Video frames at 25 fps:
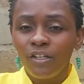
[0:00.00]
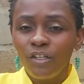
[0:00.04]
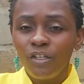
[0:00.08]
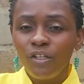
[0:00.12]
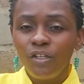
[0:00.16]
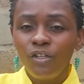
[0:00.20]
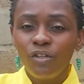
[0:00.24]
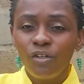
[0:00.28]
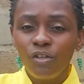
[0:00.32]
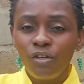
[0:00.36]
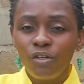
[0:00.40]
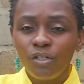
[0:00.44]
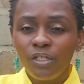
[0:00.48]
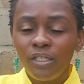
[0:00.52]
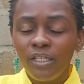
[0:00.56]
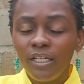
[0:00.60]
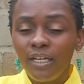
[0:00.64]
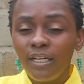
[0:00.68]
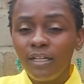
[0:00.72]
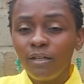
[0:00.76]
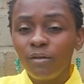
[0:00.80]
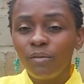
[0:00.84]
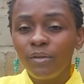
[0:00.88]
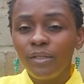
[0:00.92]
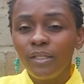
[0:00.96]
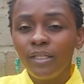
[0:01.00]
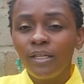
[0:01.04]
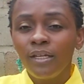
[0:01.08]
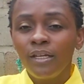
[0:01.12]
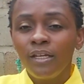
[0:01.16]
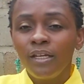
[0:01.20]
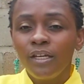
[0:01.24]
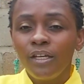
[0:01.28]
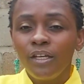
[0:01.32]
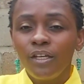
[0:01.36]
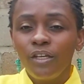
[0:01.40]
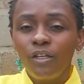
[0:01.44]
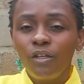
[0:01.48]
you know you're dealing with
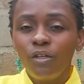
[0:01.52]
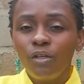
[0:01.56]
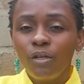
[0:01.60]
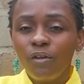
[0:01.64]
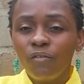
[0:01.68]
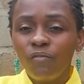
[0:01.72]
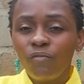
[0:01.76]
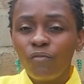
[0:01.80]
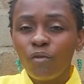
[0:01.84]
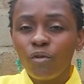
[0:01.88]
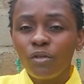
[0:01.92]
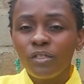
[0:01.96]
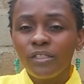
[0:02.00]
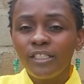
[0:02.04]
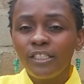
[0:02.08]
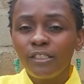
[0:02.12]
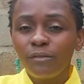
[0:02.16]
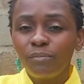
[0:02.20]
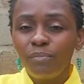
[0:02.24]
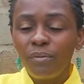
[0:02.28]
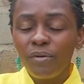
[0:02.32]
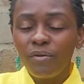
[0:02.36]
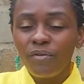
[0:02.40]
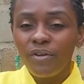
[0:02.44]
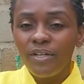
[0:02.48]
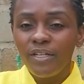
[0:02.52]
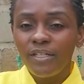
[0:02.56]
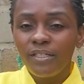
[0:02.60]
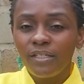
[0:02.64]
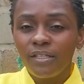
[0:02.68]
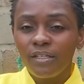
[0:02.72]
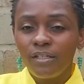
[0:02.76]
a false spirit.